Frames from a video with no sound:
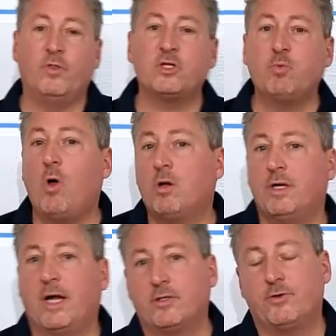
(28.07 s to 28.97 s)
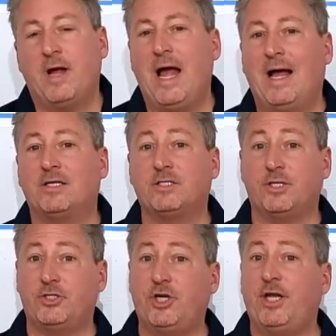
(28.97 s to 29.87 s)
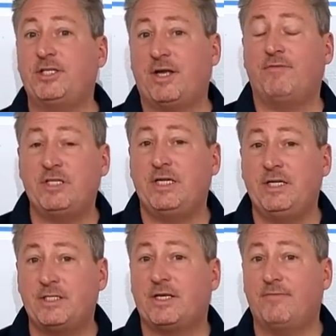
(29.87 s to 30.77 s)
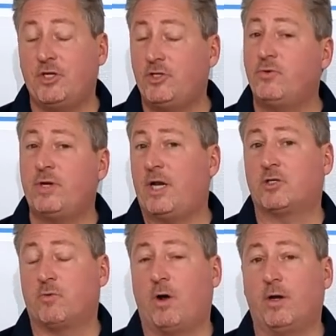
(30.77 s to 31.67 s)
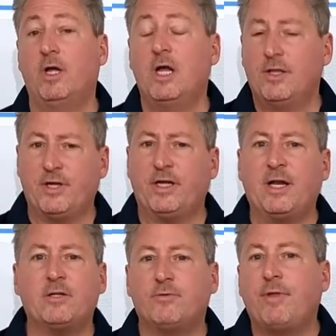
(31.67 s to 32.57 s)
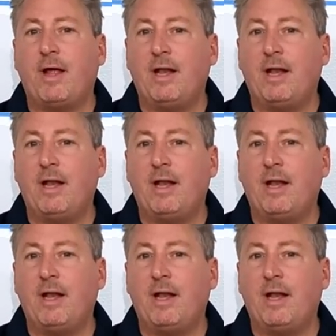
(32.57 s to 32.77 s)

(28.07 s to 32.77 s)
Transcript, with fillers: This wall connector has the J1772 connector on it, the connector